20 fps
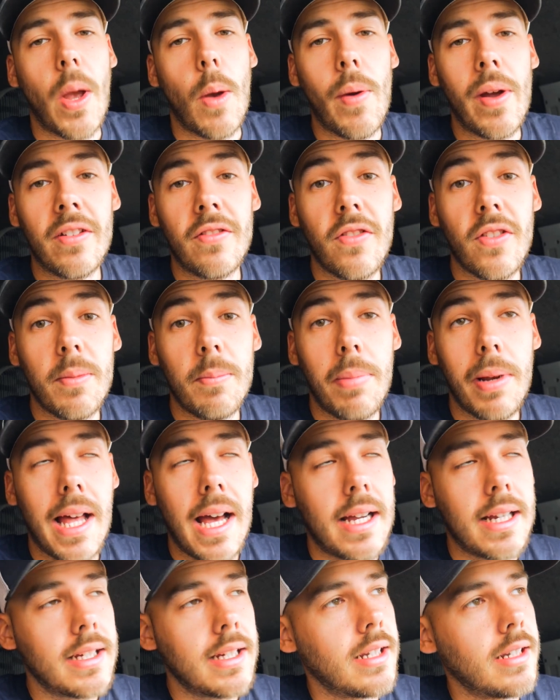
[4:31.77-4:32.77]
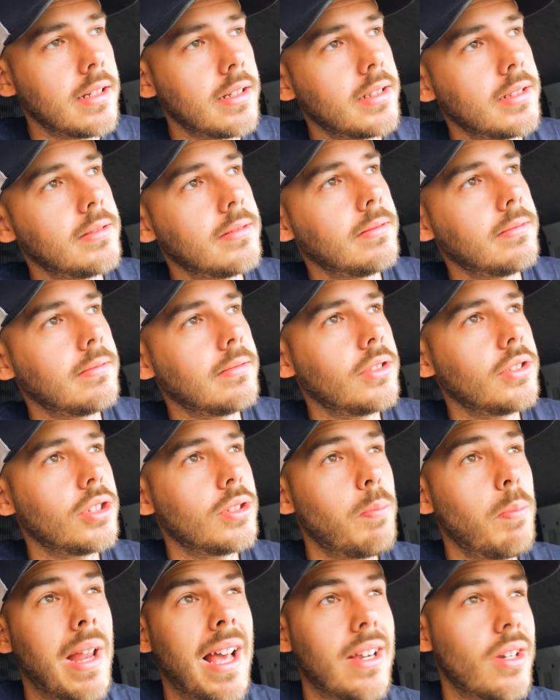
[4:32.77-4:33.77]
I went for the black
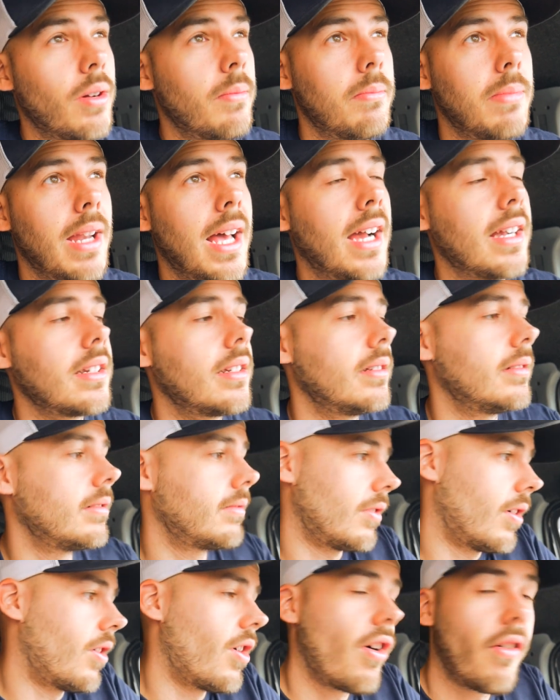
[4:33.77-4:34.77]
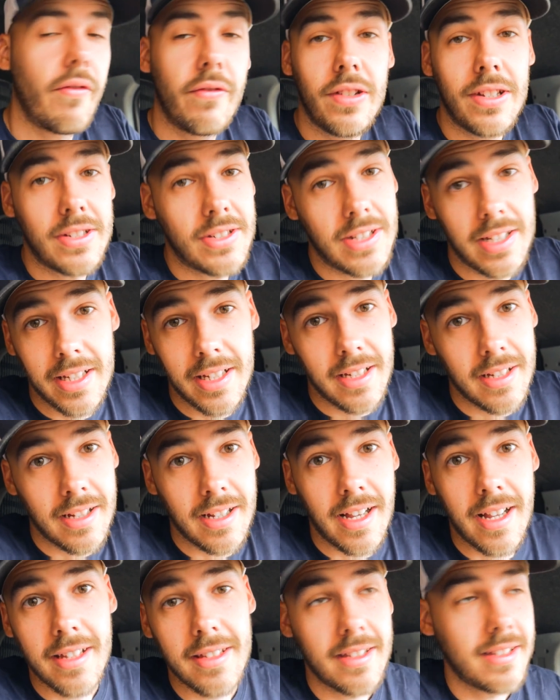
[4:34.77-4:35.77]
just black on black obviously,
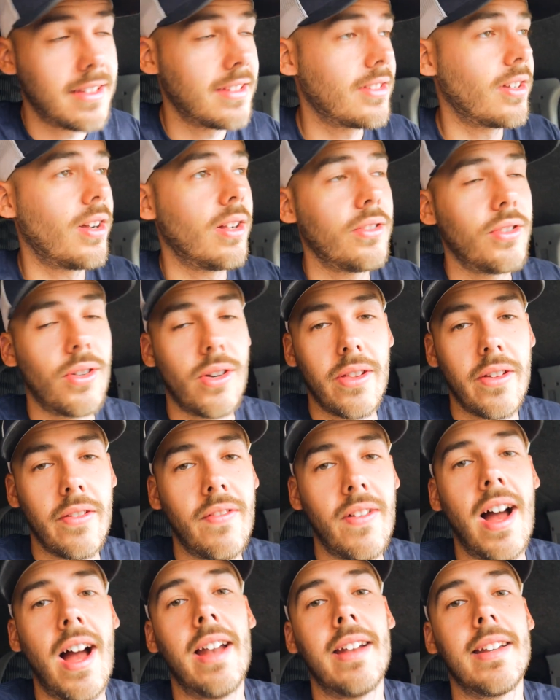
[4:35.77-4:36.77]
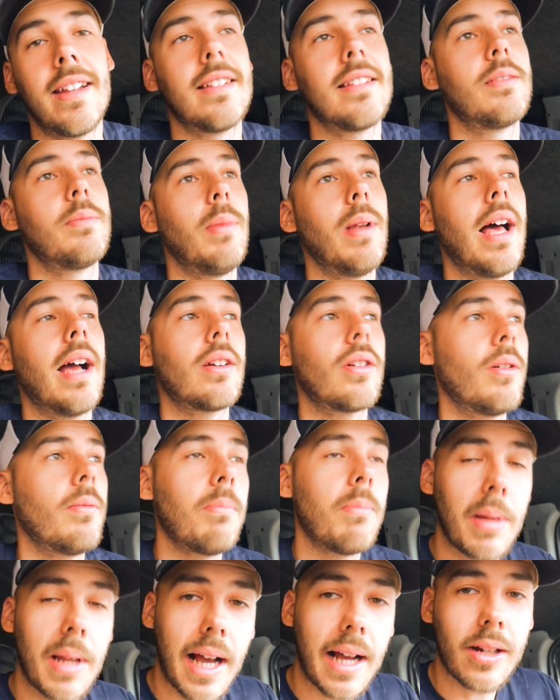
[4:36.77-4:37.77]
as you all know, the van is black
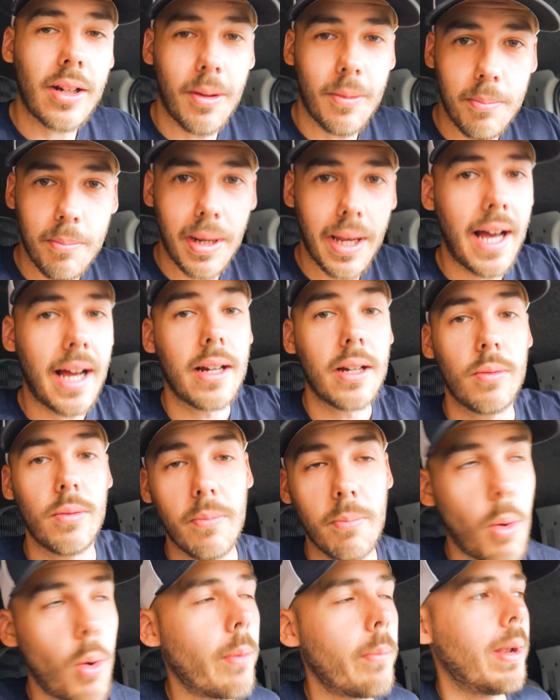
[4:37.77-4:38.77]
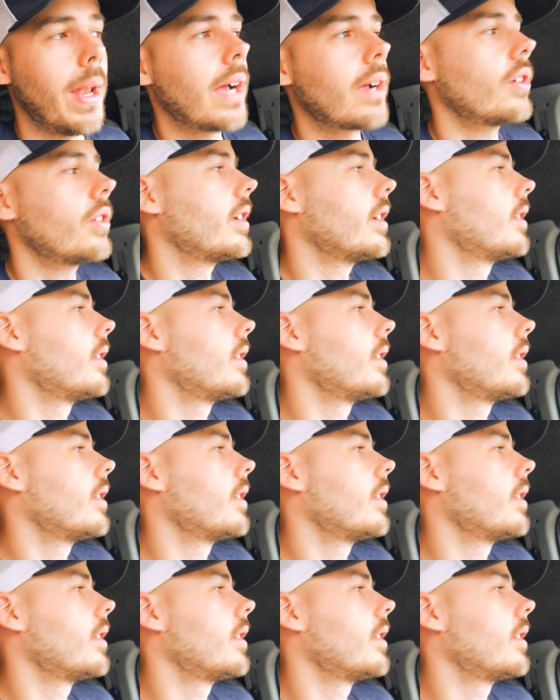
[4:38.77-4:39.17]
on black on black with more black on